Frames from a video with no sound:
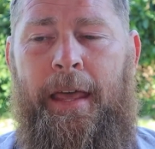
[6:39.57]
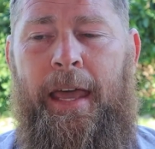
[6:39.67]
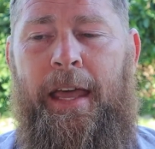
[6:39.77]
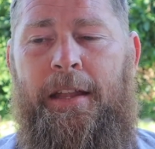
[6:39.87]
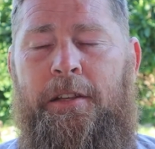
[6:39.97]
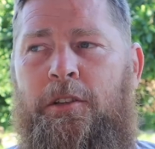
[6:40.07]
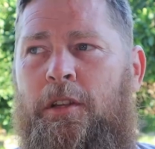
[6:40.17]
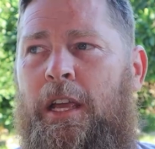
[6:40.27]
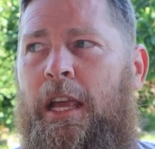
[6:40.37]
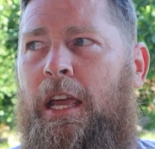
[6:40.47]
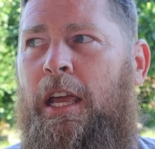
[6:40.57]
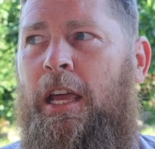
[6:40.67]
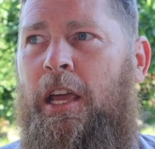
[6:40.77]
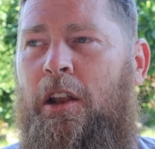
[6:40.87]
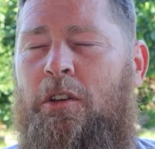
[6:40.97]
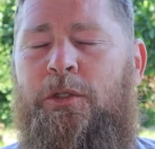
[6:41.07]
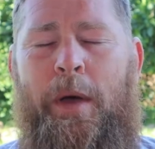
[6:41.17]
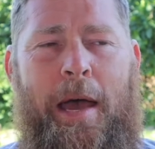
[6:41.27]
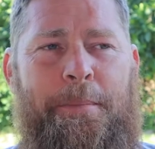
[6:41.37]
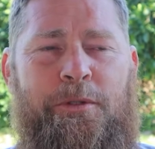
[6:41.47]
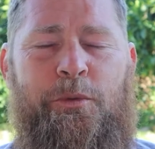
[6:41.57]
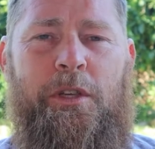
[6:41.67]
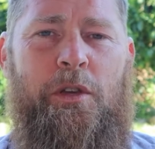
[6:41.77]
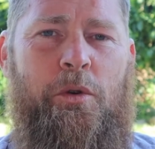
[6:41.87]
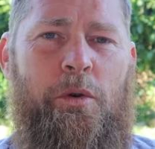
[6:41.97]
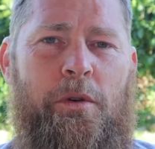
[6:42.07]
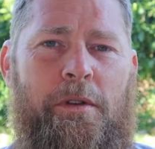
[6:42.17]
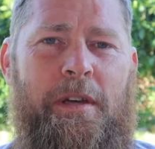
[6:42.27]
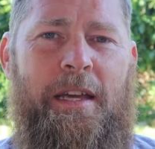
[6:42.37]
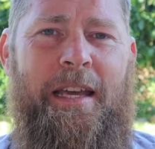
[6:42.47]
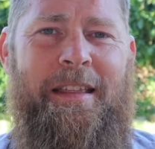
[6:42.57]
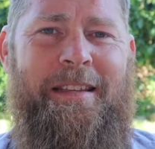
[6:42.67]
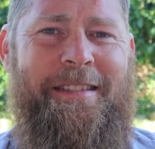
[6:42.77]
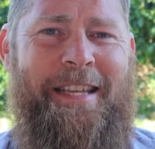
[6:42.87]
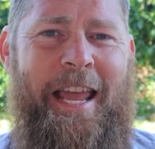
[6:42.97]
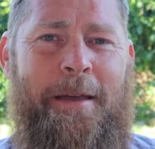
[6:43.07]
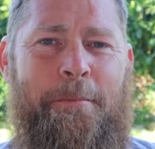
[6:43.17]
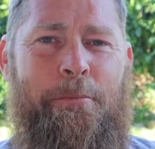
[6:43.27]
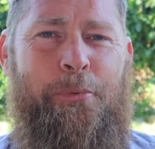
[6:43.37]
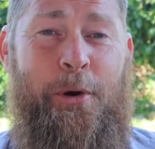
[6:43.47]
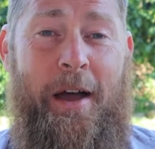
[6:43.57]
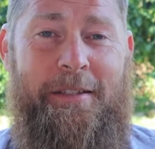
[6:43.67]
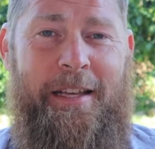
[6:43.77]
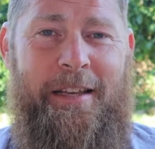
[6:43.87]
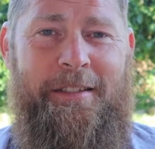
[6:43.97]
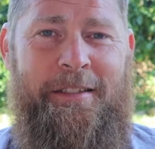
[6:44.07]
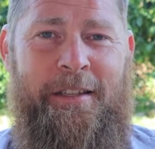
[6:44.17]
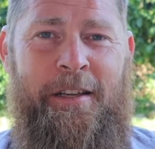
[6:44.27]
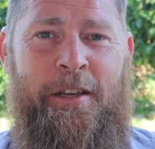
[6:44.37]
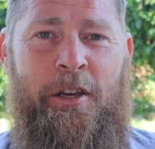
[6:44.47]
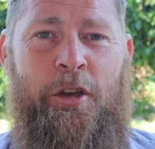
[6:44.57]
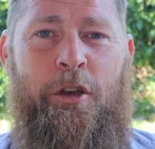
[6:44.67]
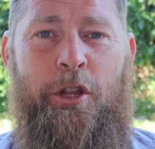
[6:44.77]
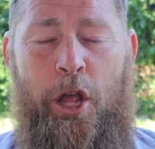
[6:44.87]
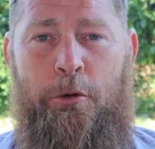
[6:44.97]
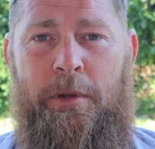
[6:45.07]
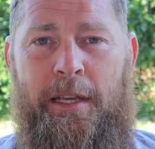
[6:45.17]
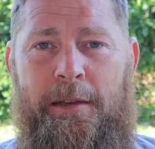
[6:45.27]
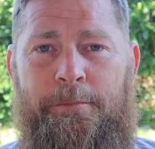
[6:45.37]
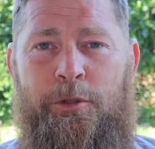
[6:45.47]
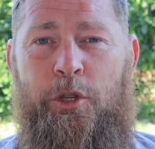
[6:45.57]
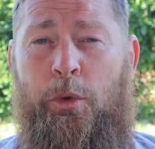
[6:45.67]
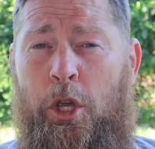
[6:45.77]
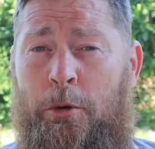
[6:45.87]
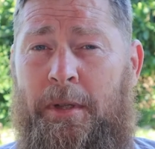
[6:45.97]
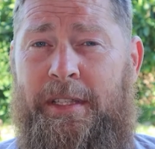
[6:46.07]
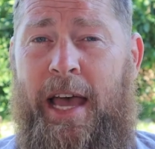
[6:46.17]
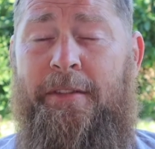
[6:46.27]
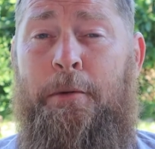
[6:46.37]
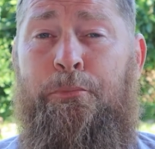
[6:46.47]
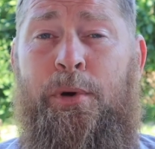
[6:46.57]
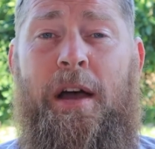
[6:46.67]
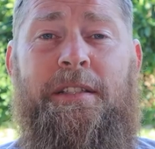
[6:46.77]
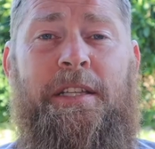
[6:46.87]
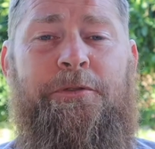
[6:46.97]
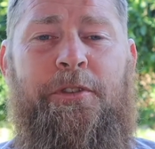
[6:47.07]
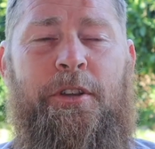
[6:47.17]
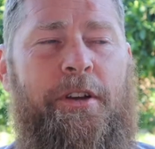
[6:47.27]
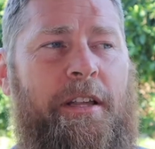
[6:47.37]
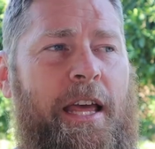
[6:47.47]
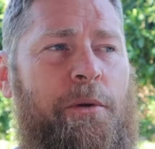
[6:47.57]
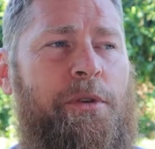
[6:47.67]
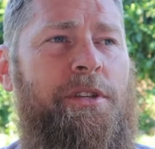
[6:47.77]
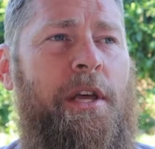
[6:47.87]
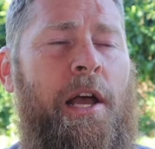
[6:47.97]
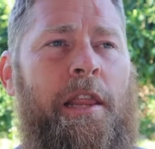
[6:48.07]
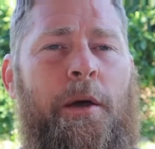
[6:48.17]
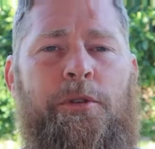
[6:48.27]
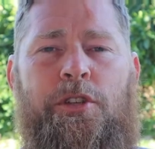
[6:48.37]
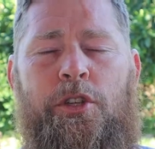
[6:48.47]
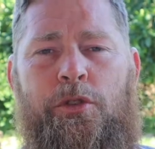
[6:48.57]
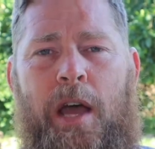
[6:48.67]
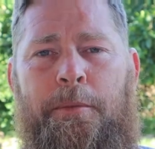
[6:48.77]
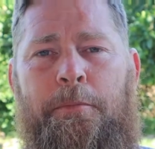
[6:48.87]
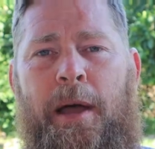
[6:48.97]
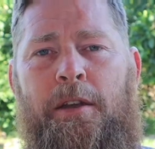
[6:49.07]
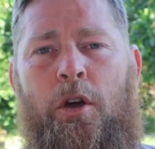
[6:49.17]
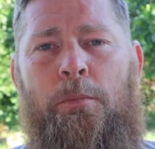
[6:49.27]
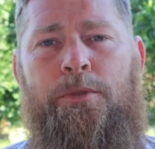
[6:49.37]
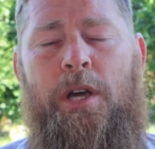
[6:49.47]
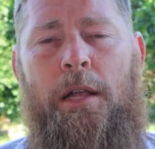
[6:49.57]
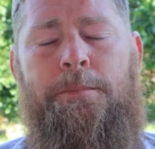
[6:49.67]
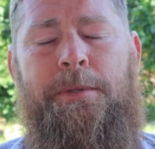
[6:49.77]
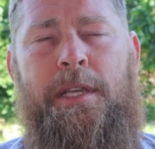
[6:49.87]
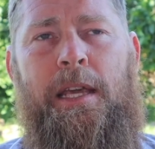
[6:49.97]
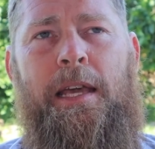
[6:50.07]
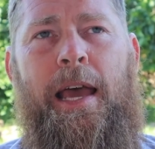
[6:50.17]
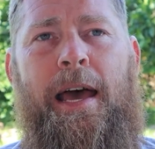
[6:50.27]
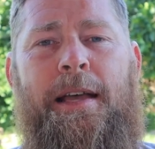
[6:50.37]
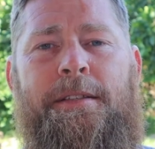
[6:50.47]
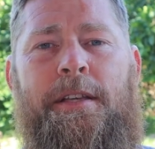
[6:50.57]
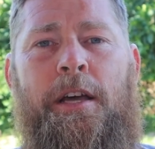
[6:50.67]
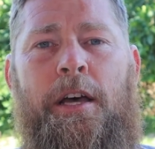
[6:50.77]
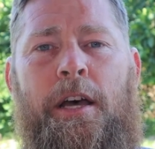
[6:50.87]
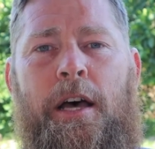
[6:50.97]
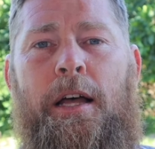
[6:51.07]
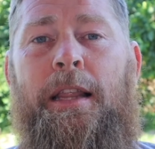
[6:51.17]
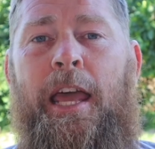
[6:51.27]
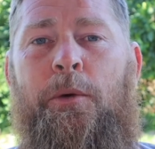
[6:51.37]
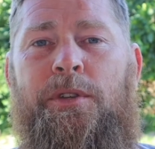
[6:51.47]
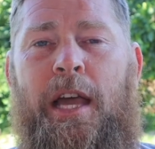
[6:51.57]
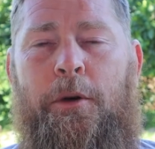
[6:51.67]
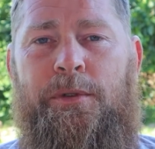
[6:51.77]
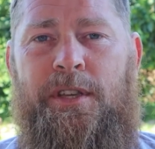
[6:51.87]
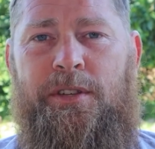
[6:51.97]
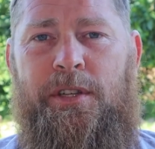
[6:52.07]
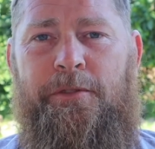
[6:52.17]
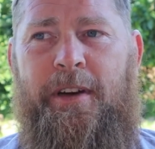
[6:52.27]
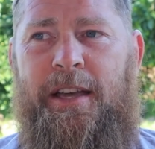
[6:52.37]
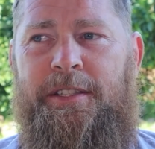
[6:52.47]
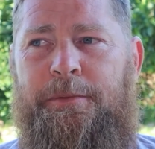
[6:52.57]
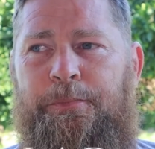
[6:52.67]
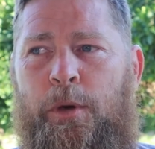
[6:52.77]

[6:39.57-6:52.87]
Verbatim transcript: And it also happens really cool in the same process globally. So humans have a process for learning language that was described by Noam Chomsky as a language acquisition device.